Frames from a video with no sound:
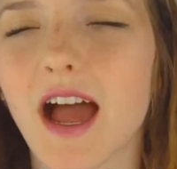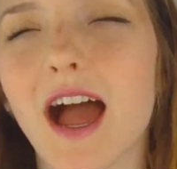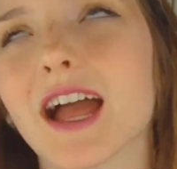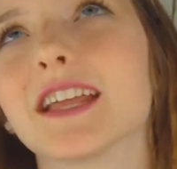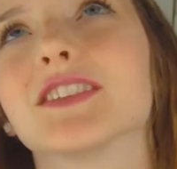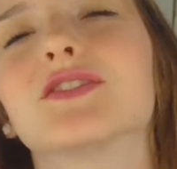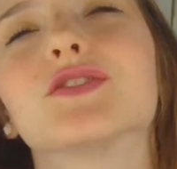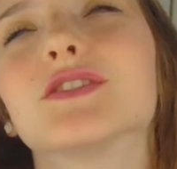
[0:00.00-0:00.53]

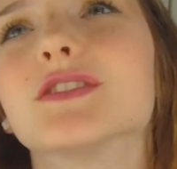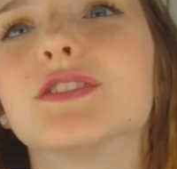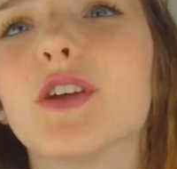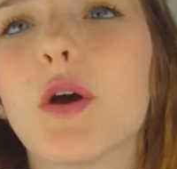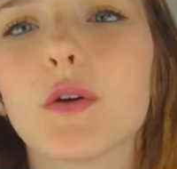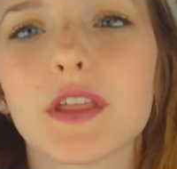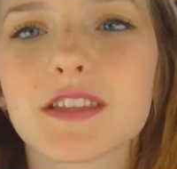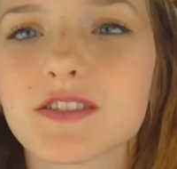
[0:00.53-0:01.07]
I
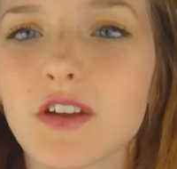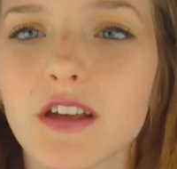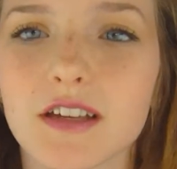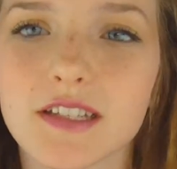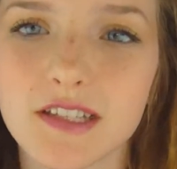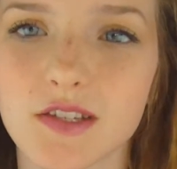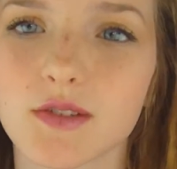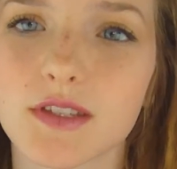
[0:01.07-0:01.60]
know that's not an
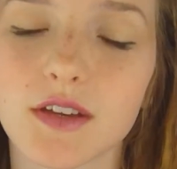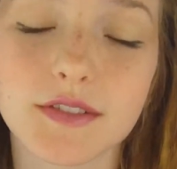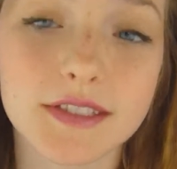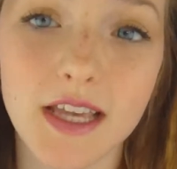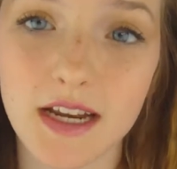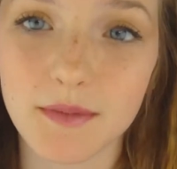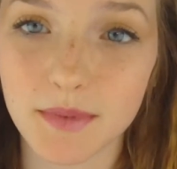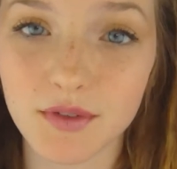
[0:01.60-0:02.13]
excuse, I've
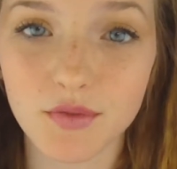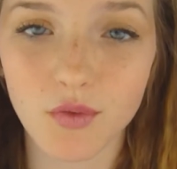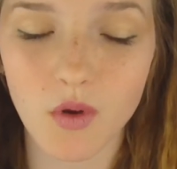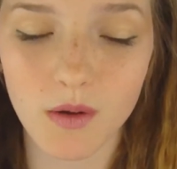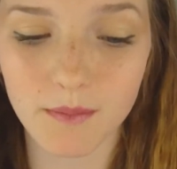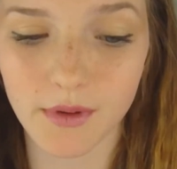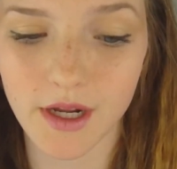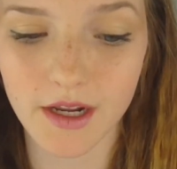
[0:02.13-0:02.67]
said it
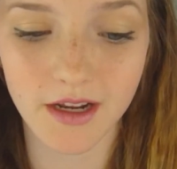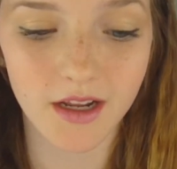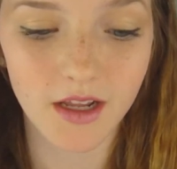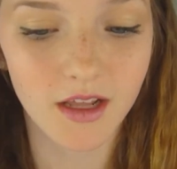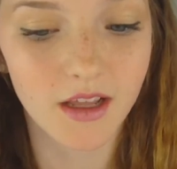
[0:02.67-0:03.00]
before, but